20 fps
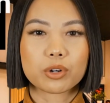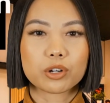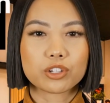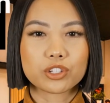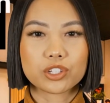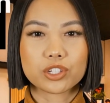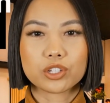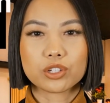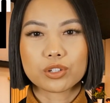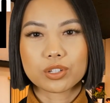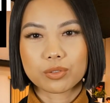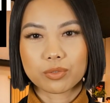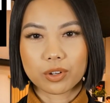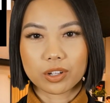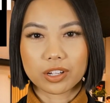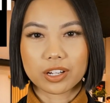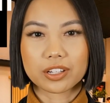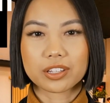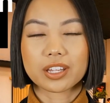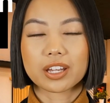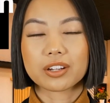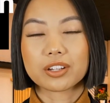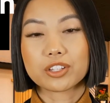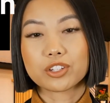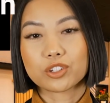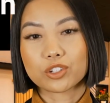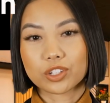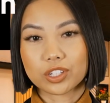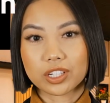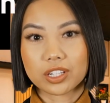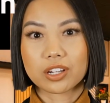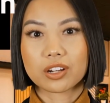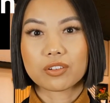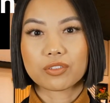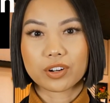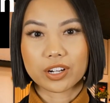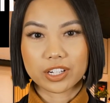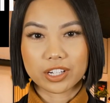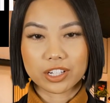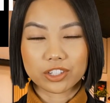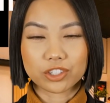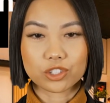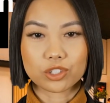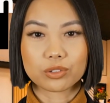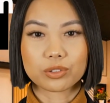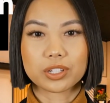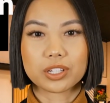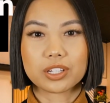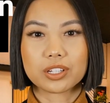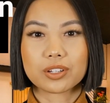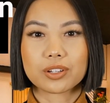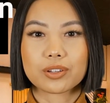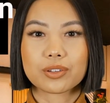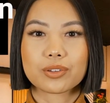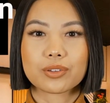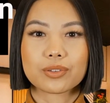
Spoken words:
most useful in demonstrating your financial need?